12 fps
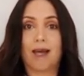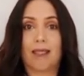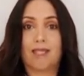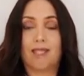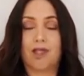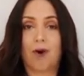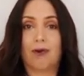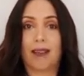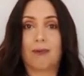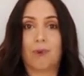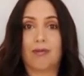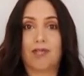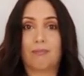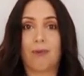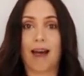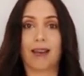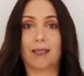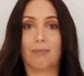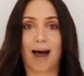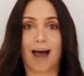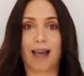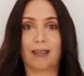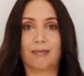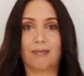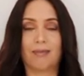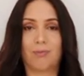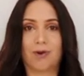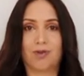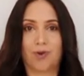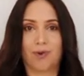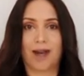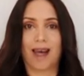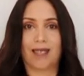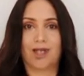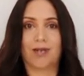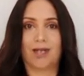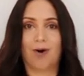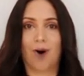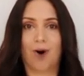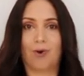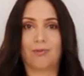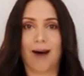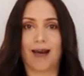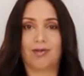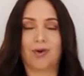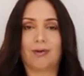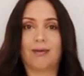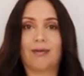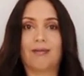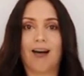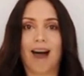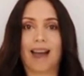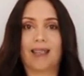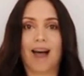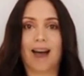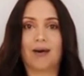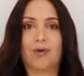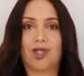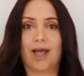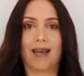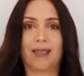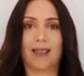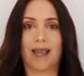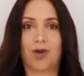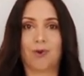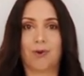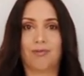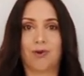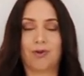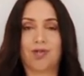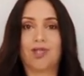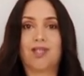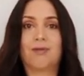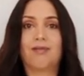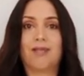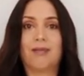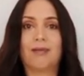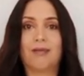It started with the Big Bang, which created all matter and energy in the universe.